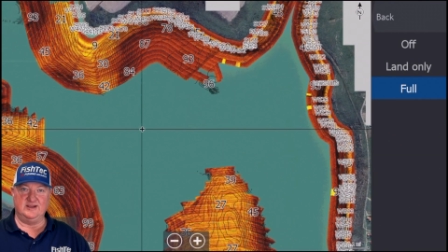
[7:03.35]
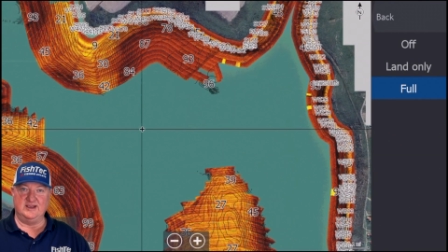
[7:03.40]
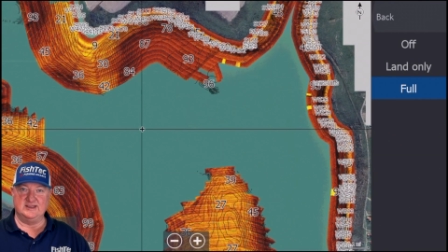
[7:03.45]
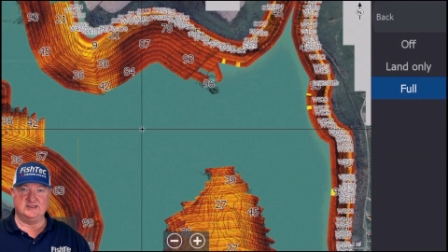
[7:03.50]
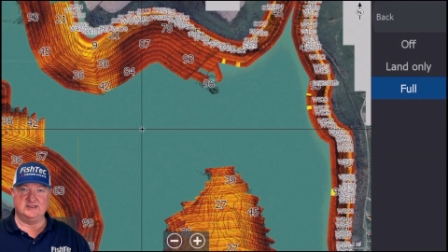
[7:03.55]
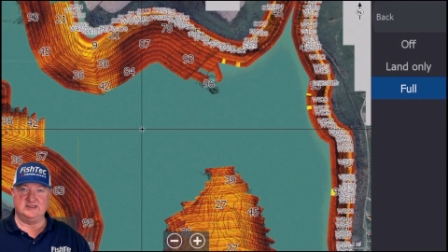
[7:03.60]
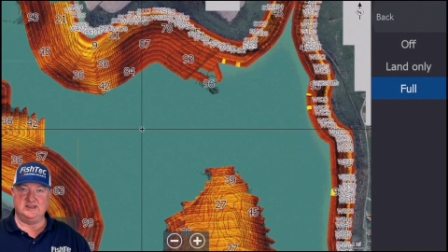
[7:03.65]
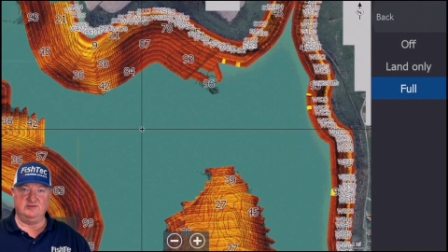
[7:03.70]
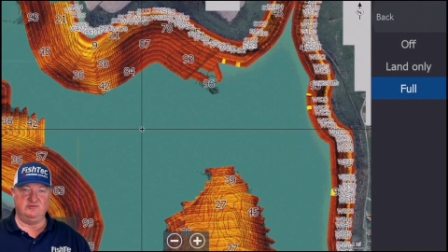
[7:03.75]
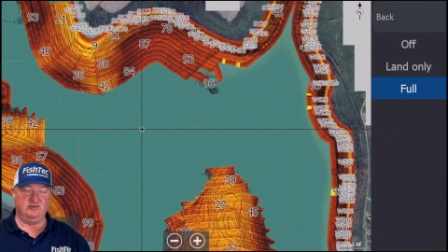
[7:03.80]

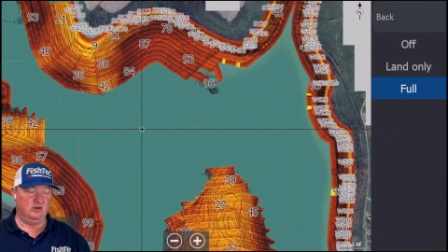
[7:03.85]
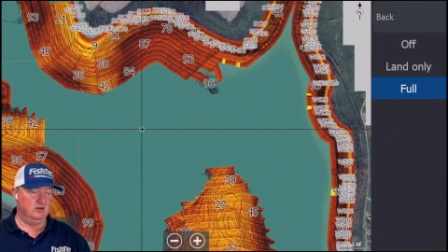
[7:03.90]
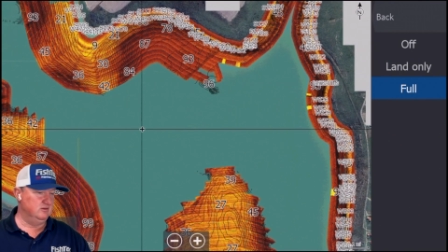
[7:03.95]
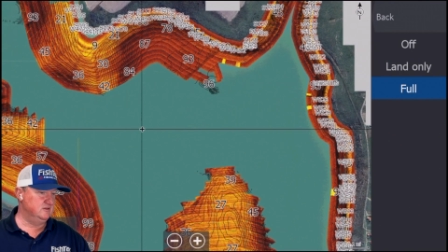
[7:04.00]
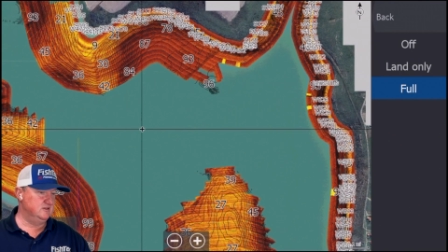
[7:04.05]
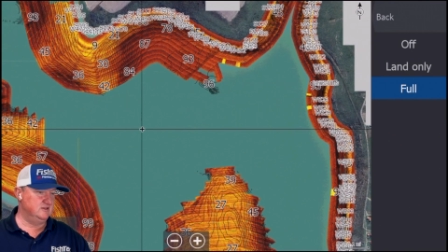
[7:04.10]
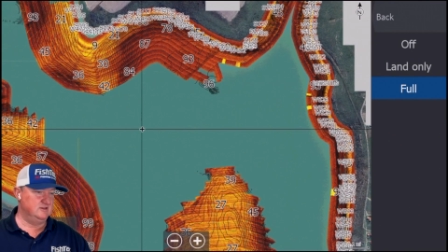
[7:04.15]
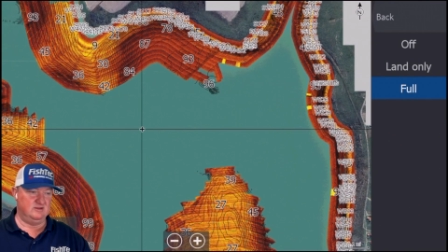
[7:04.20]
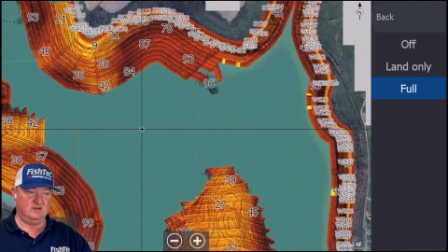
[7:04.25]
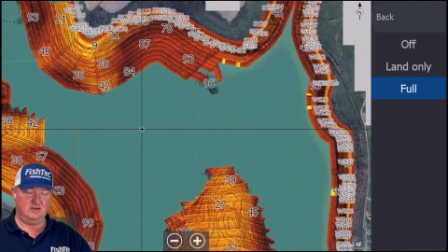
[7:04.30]
as
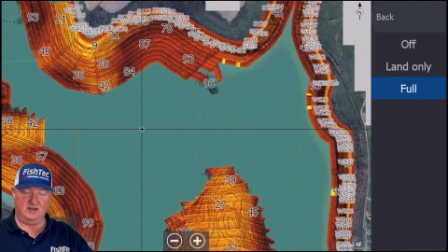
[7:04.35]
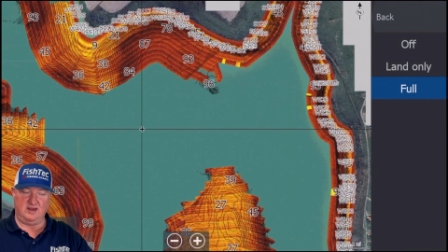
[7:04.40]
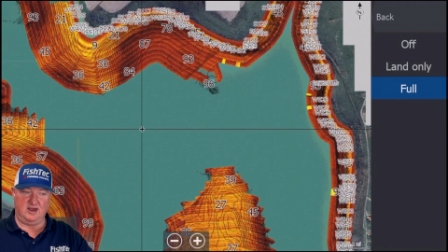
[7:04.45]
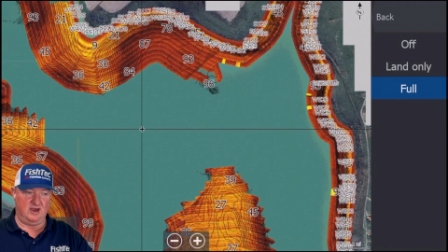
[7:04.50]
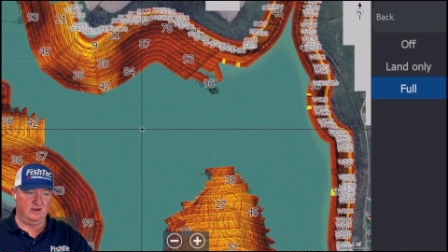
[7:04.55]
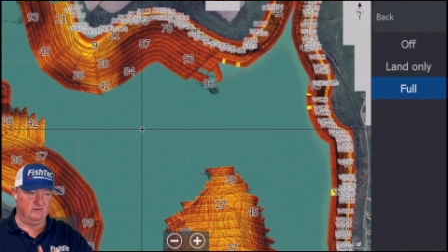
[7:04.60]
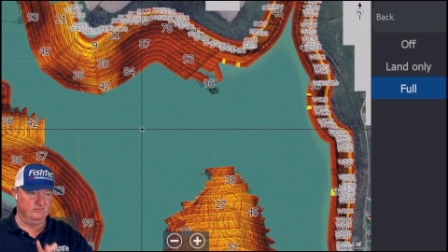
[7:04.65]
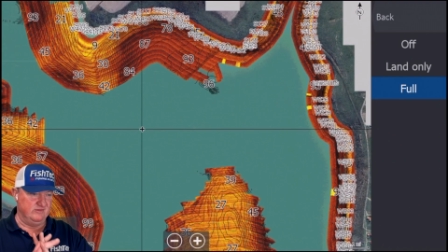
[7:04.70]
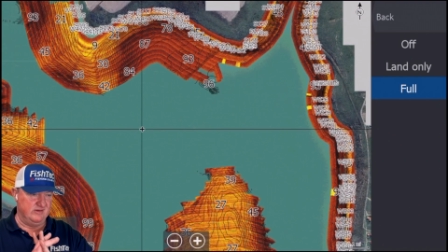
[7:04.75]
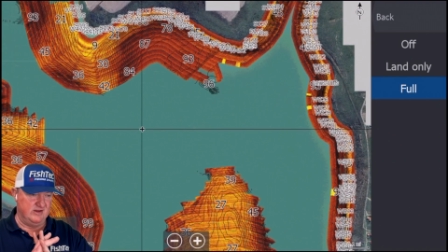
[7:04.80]
default.
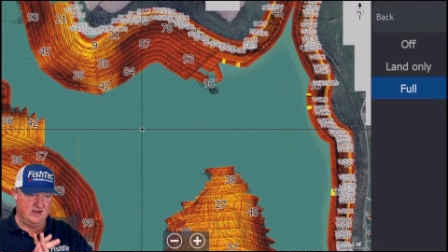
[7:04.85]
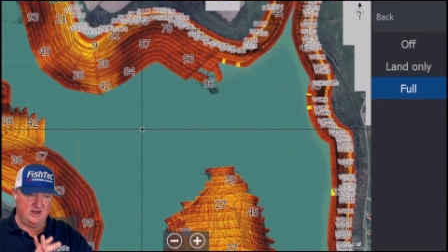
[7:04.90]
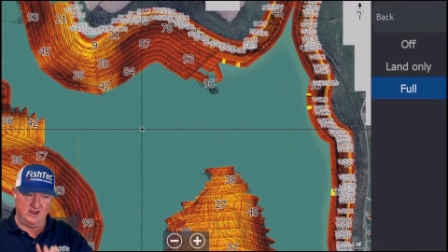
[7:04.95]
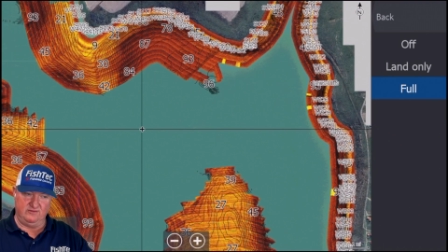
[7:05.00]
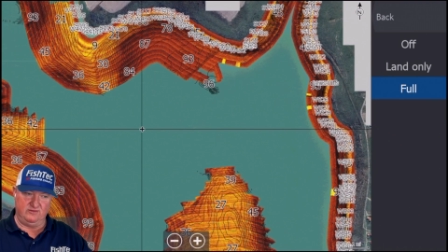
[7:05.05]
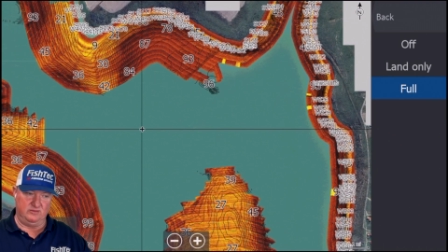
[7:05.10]
I've never